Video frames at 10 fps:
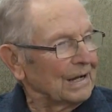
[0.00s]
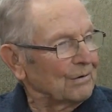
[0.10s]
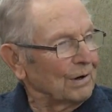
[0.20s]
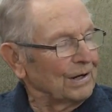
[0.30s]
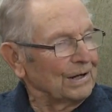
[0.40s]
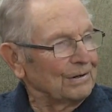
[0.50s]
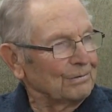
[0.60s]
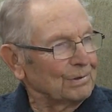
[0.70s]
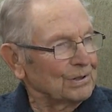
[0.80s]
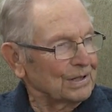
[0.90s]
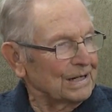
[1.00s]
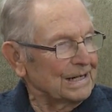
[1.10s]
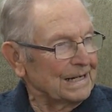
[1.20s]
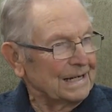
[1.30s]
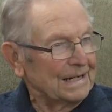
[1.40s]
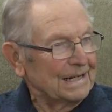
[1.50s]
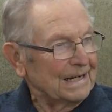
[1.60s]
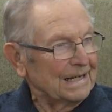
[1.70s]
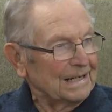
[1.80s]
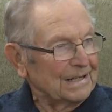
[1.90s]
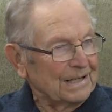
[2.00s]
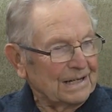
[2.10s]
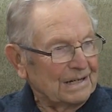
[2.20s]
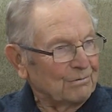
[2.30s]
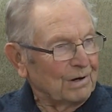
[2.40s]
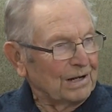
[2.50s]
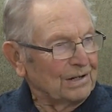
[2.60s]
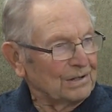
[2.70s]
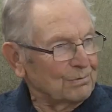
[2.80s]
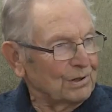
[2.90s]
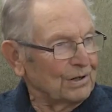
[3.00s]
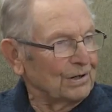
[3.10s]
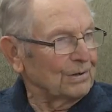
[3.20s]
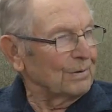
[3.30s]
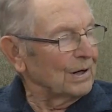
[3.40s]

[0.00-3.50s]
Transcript: Greyhound was the rails were not